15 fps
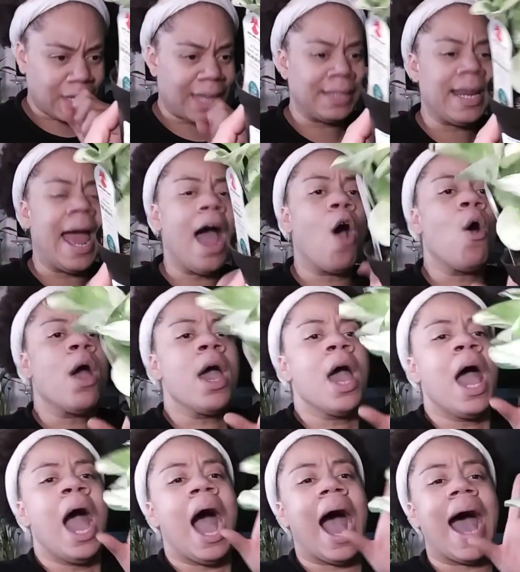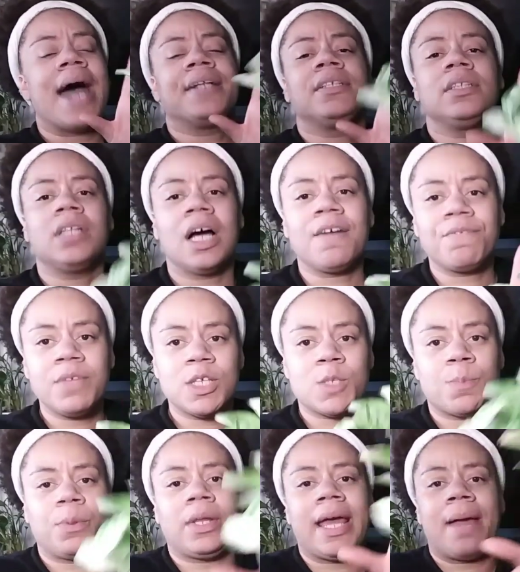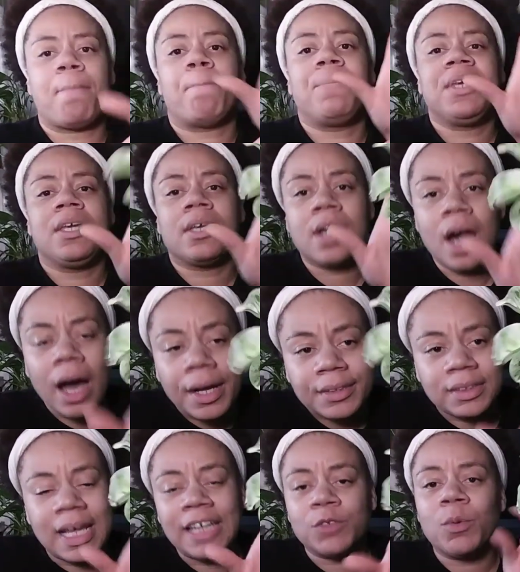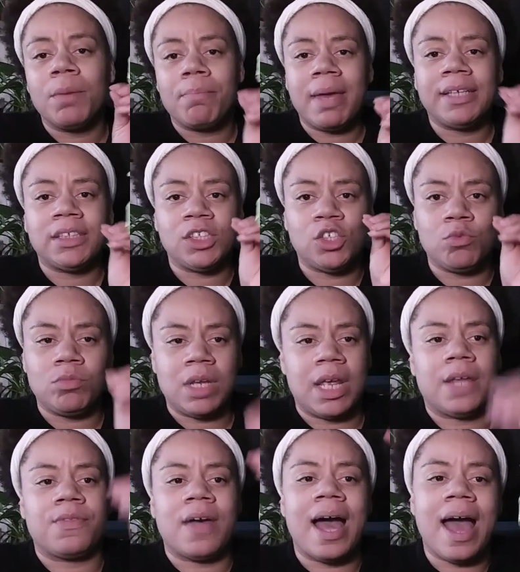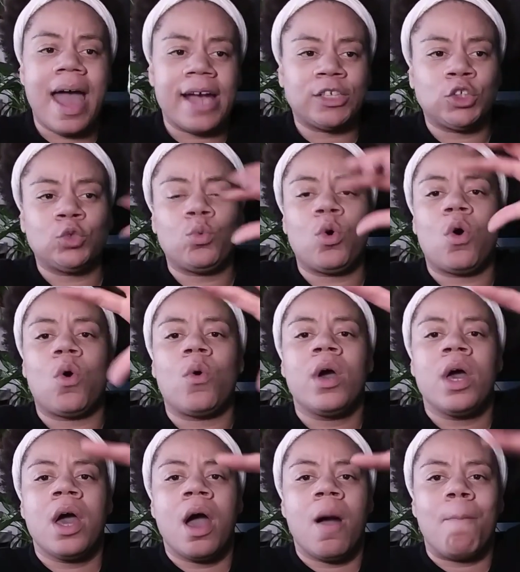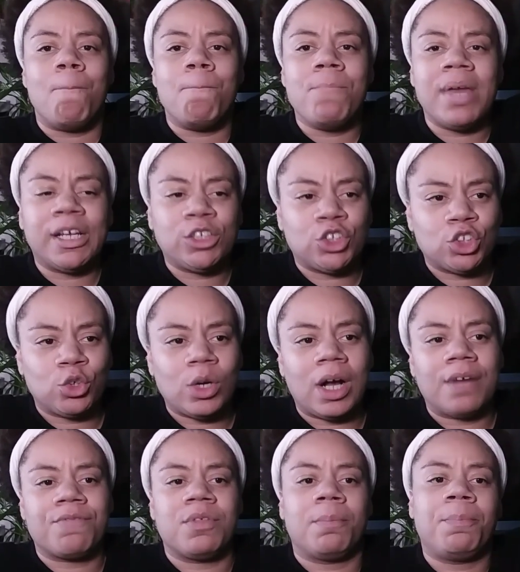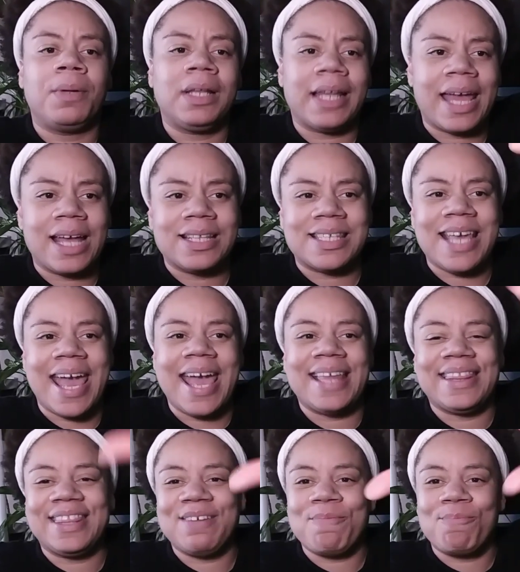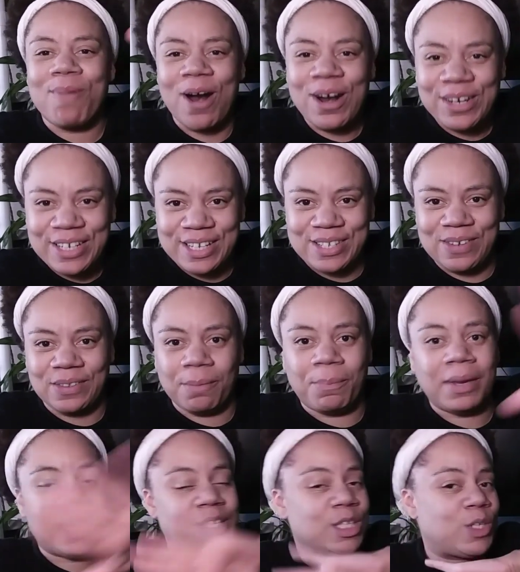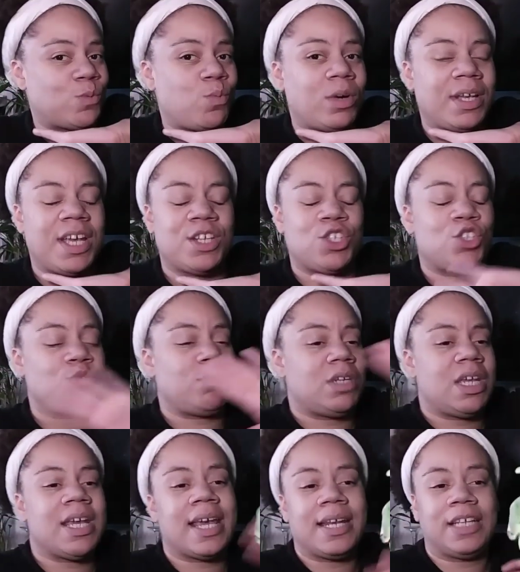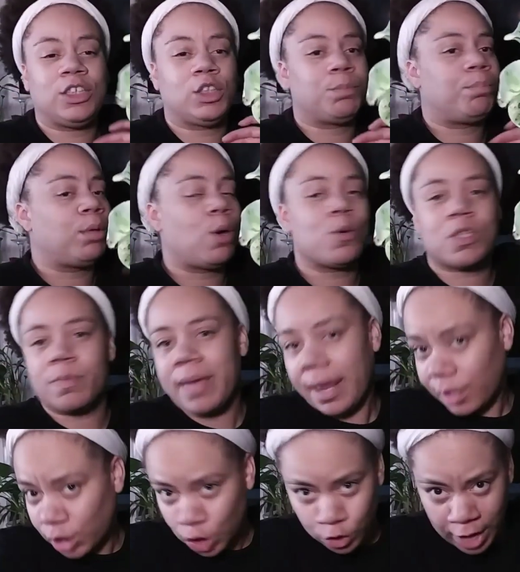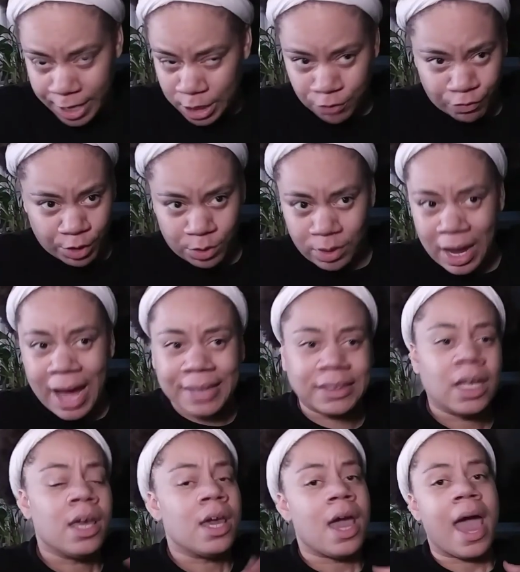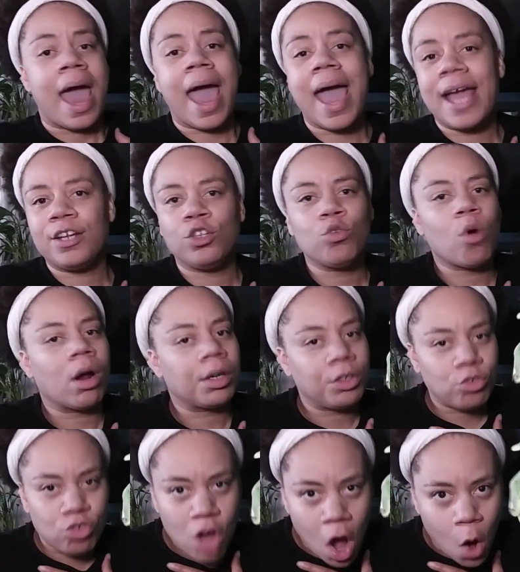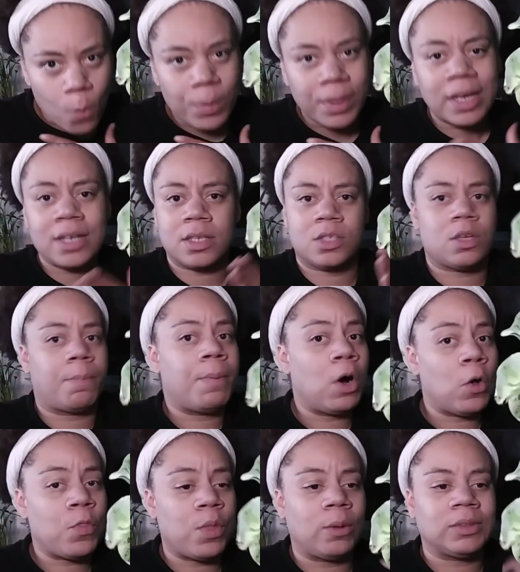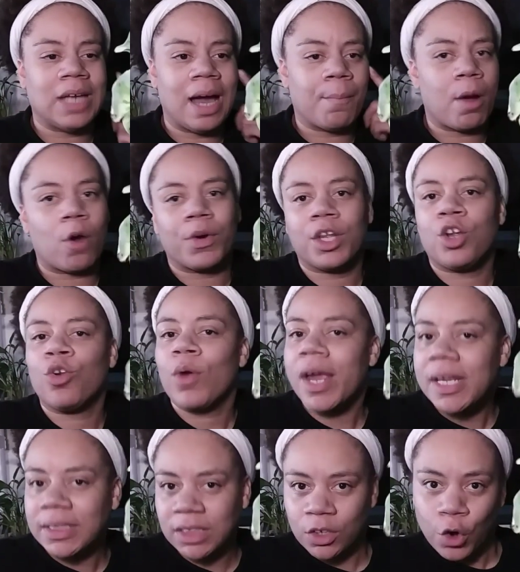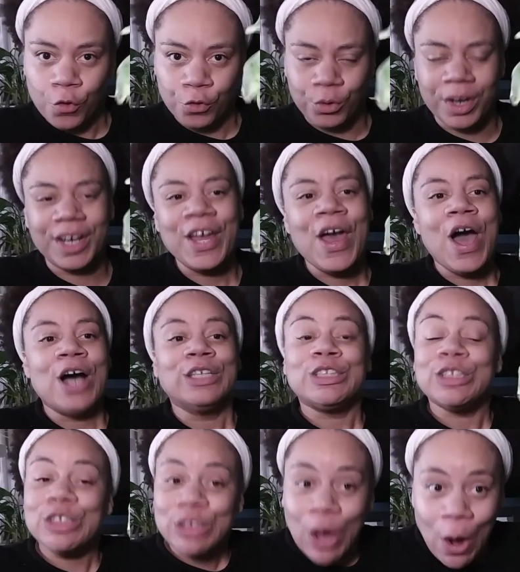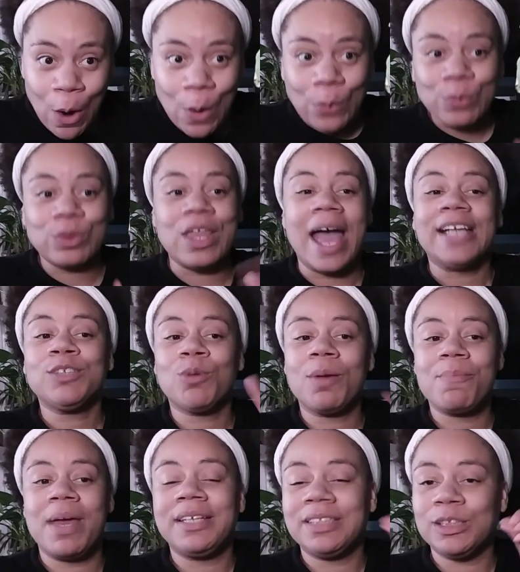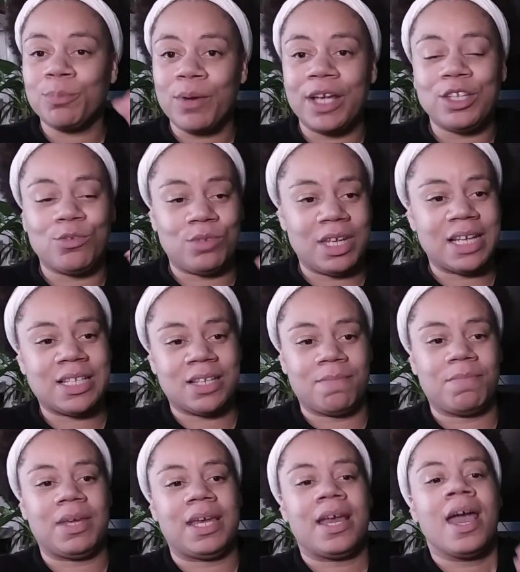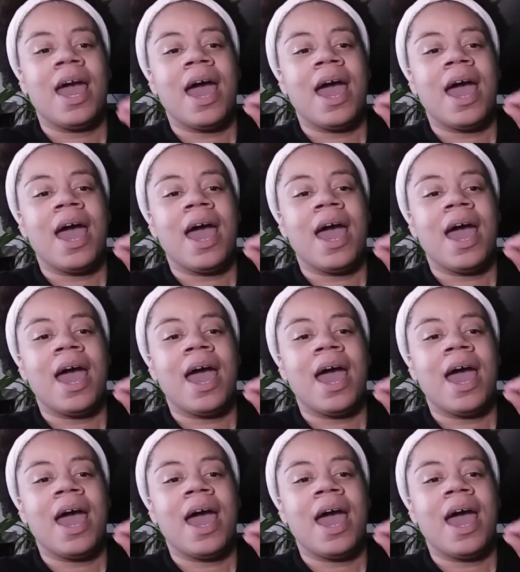Now, I love this plant because that's what makes it unique. The actual mixture of the plants and the markings on the plants is what is unique, and it just blows me out of the stratosphere, you guys. And you already know, because it's a pothos, I'm already crazy over it. So that's what makes this plant unique to me.